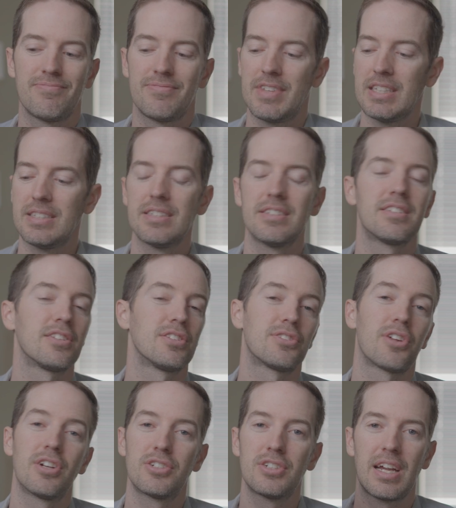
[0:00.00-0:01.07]
this is the
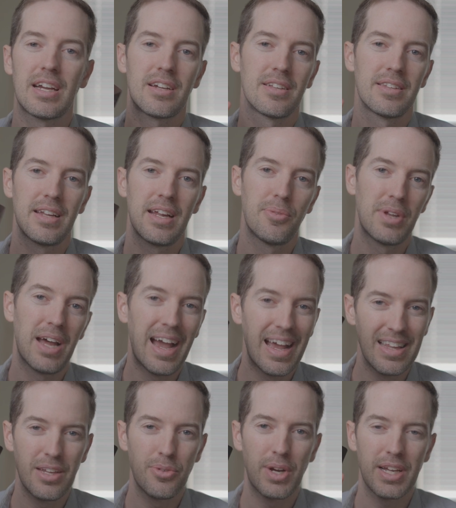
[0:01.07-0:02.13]
star tracker that I would
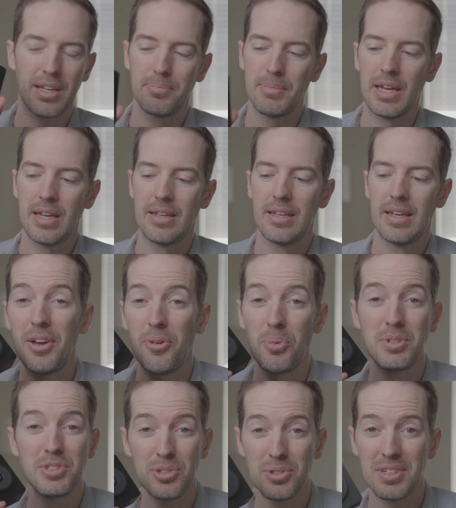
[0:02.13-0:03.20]
highly recommend.
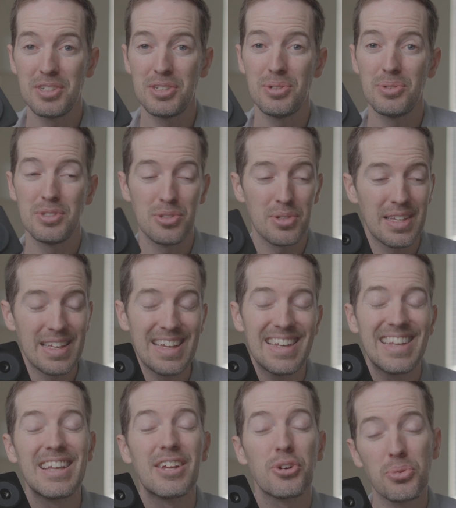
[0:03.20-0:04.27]
What you can do is you can get
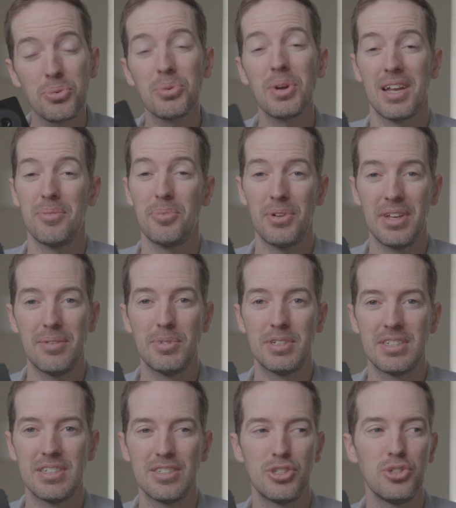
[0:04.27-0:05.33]
incredible
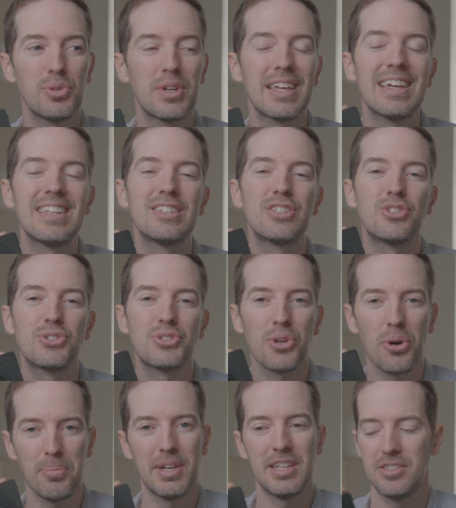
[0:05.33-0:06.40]
images. You can get
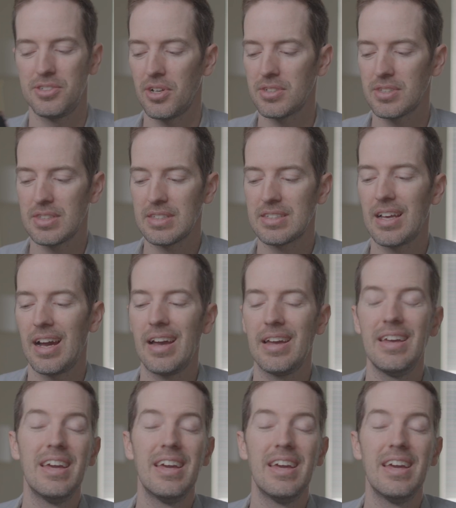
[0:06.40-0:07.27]
so many stars in the sky.